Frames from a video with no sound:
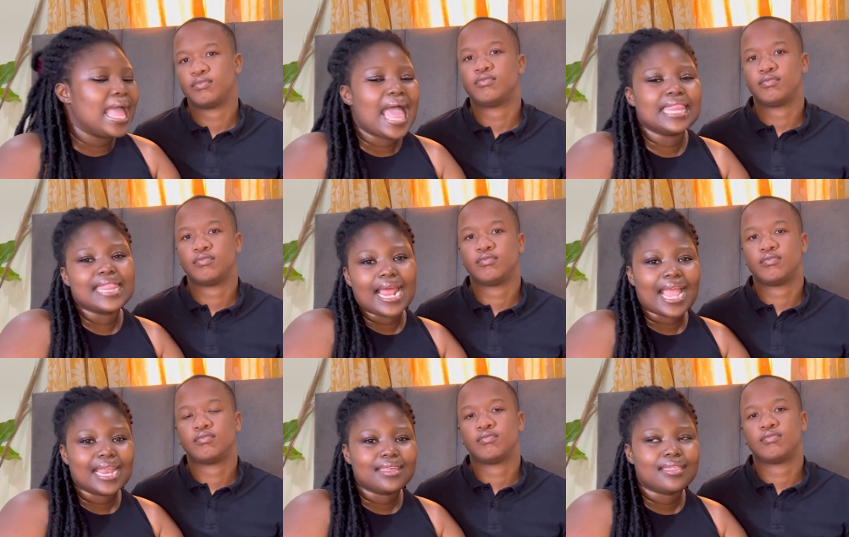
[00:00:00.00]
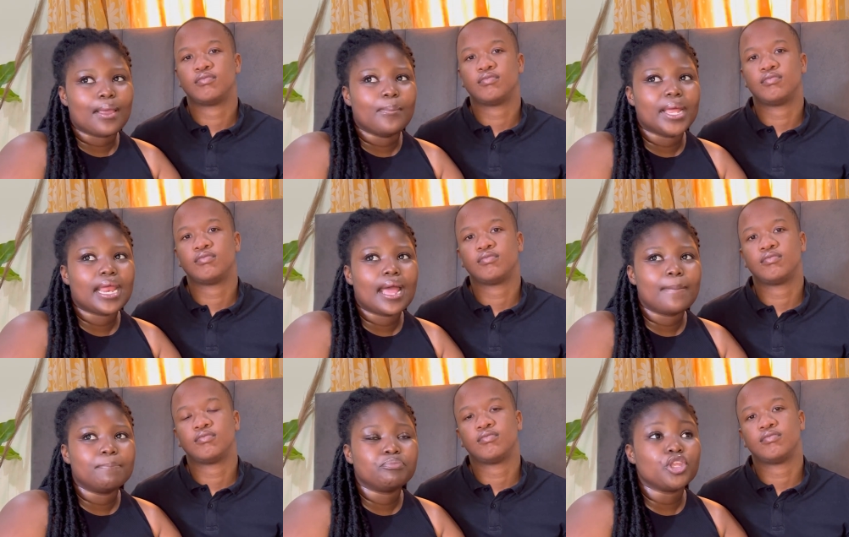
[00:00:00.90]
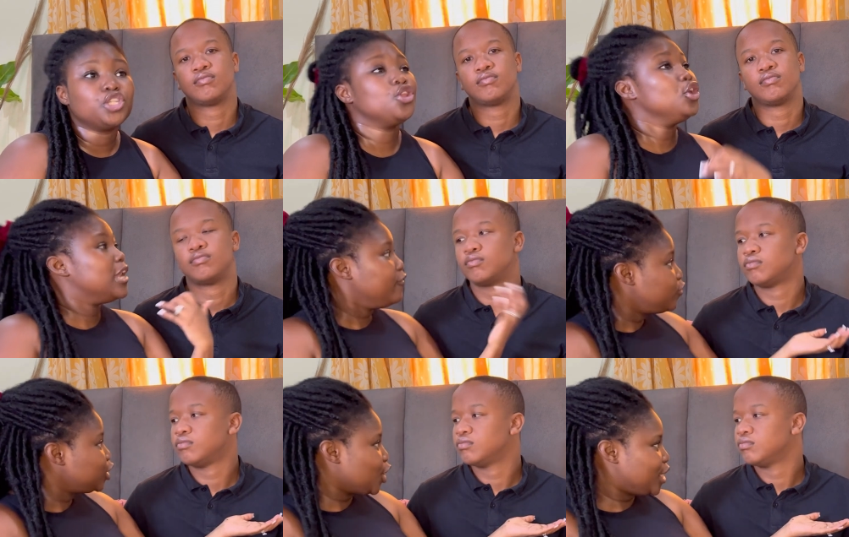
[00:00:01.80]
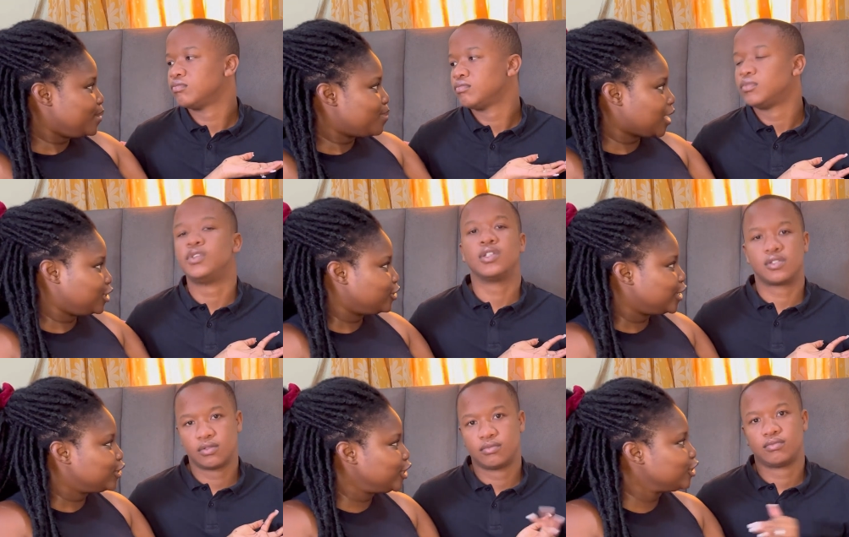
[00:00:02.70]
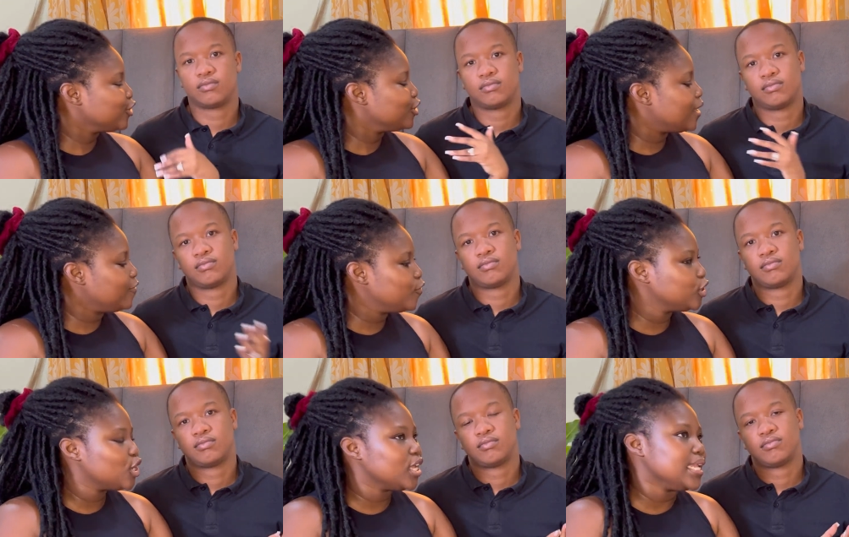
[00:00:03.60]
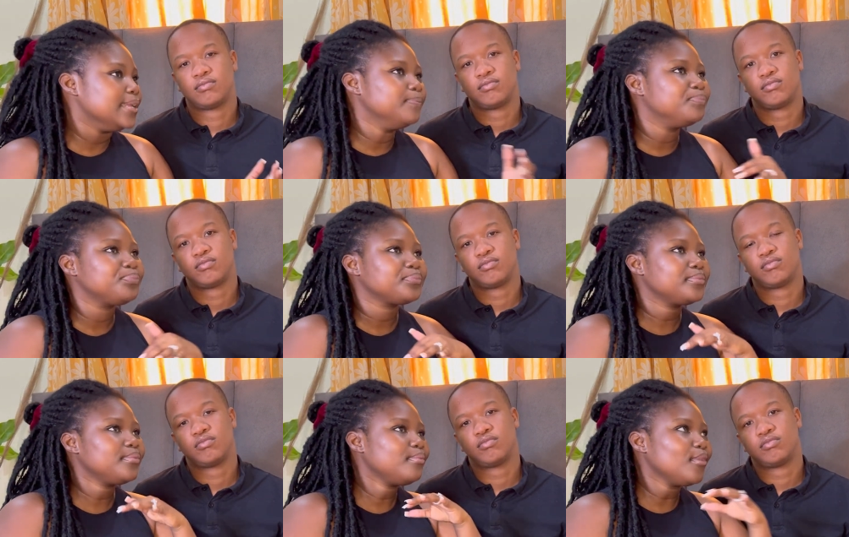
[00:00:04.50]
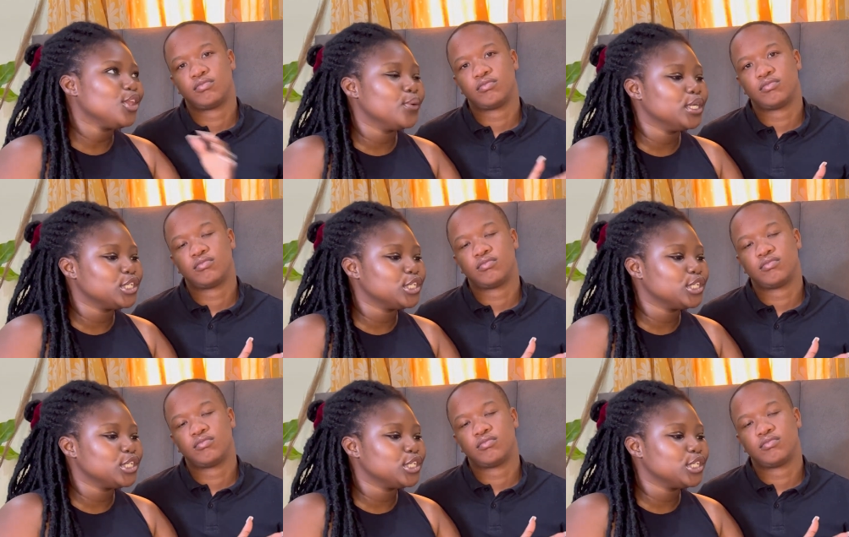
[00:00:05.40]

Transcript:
Speaker 1: and that kind of thing. But um, so you left for Turkey, back to yes. 2022. You left for Turkey you were in